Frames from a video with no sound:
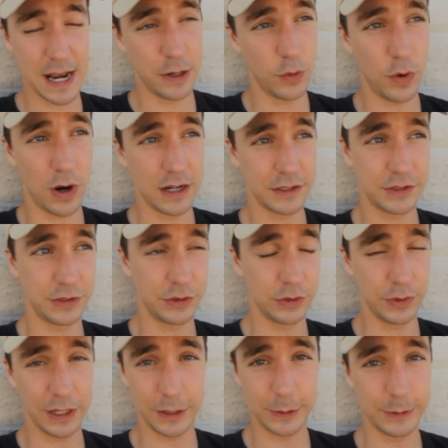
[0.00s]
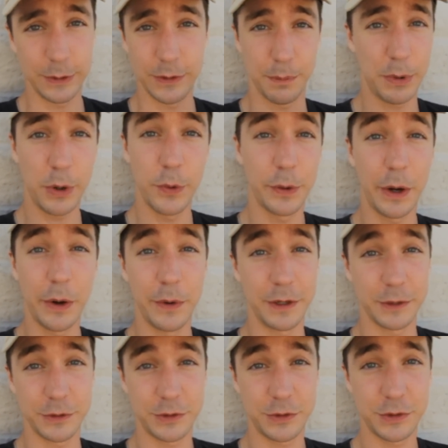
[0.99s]
and you want to include a pogo
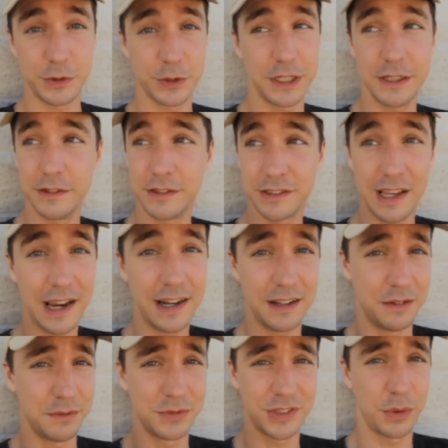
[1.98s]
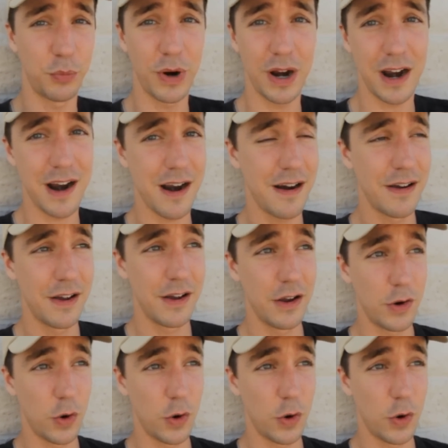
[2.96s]
in your street skating somewhere,